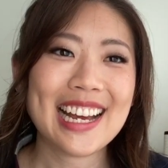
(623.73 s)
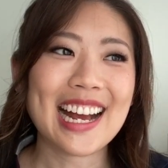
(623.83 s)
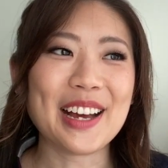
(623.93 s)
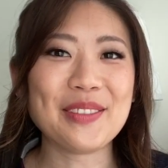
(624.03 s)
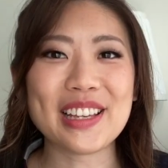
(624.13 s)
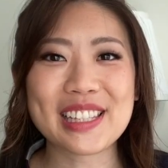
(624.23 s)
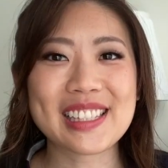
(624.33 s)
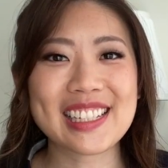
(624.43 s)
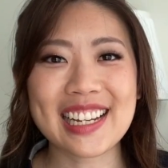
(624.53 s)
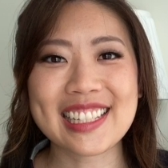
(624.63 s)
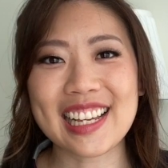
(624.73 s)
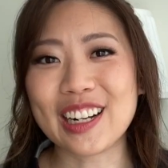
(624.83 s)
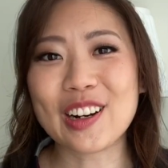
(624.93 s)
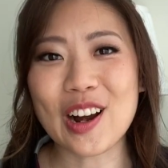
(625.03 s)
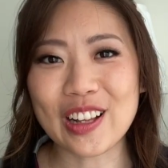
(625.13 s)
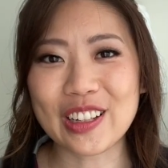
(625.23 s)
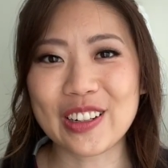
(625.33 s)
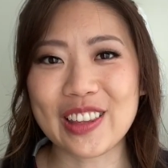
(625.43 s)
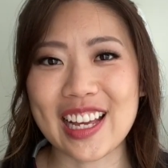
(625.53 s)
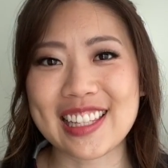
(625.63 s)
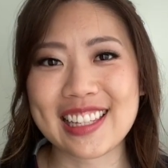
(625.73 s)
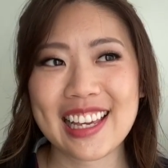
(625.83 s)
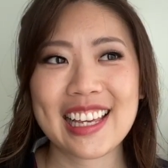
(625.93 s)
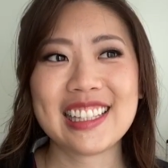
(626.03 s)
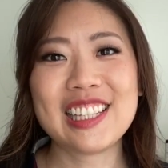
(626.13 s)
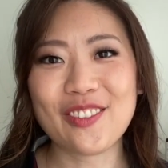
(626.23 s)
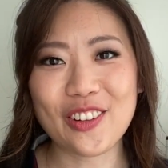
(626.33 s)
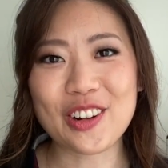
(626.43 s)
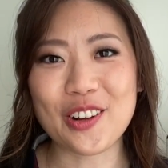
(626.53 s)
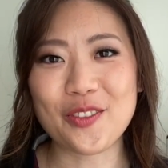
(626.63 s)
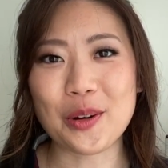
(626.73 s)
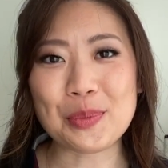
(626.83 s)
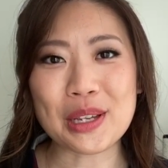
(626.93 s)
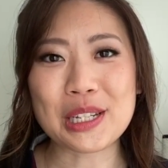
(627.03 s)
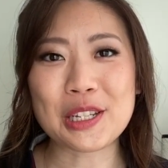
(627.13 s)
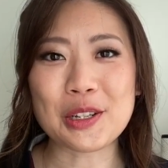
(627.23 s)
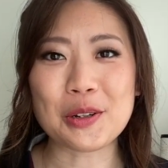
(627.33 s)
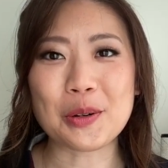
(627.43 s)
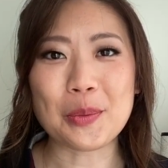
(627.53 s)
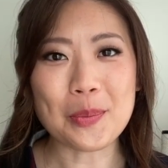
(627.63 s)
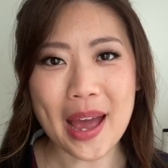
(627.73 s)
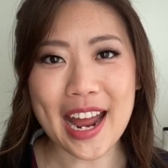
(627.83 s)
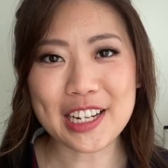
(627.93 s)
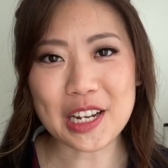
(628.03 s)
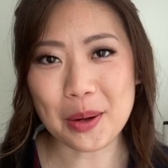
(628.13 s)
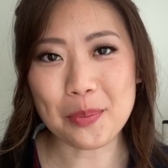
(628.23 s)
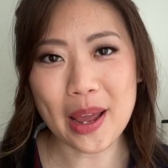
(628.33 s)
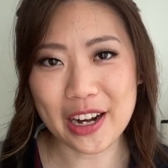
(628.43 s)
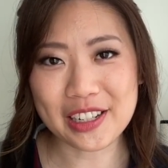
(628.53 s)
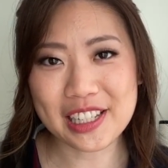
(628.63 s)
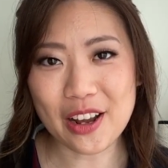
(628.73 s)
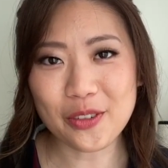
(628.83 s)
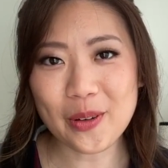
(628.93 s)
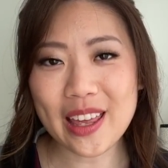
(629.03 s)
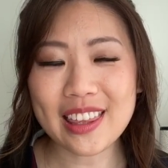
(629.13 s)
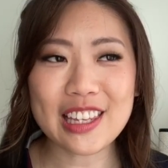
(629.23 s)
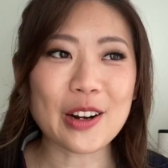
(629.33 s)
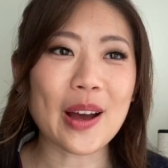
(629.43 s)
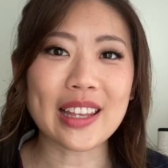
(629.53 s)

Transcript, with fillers: Um, it's just a color that's difficult for me to match and pair stuff with, you know,